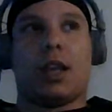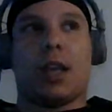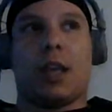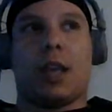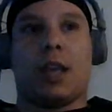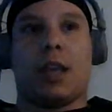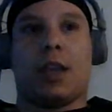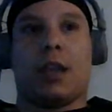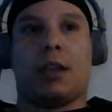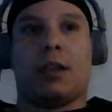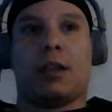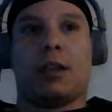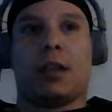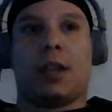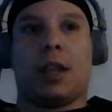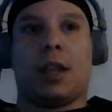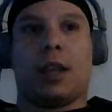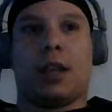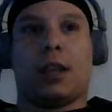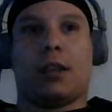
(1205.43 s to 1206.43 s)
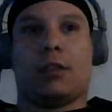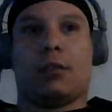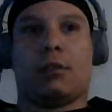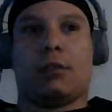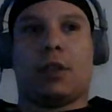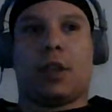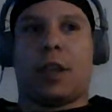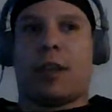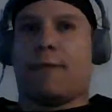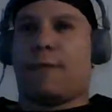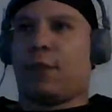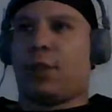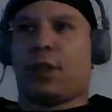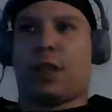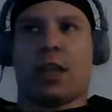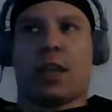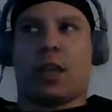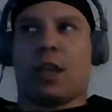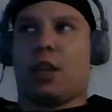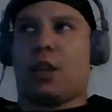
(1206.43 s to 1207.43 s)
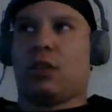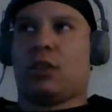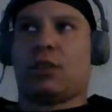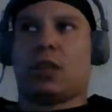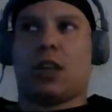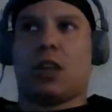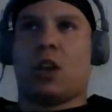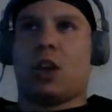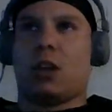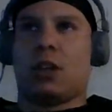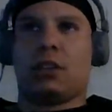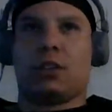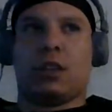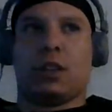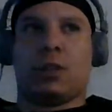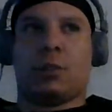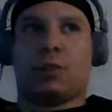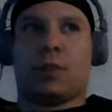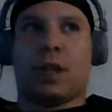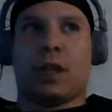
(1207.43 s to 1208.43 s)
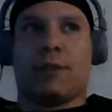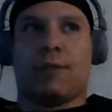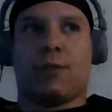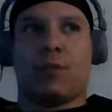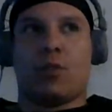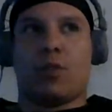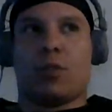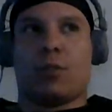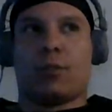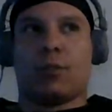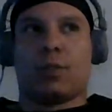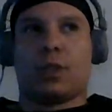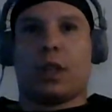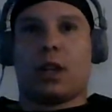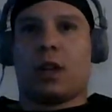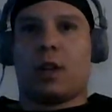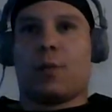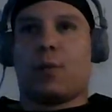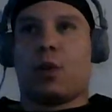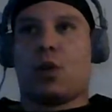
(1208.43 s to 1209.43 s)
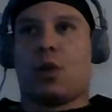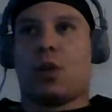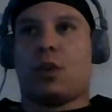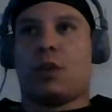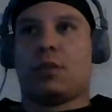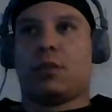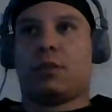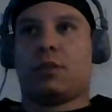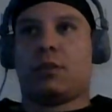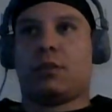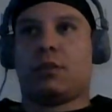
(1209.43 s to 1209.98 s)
and everything else, like all these other platforms that I'm on,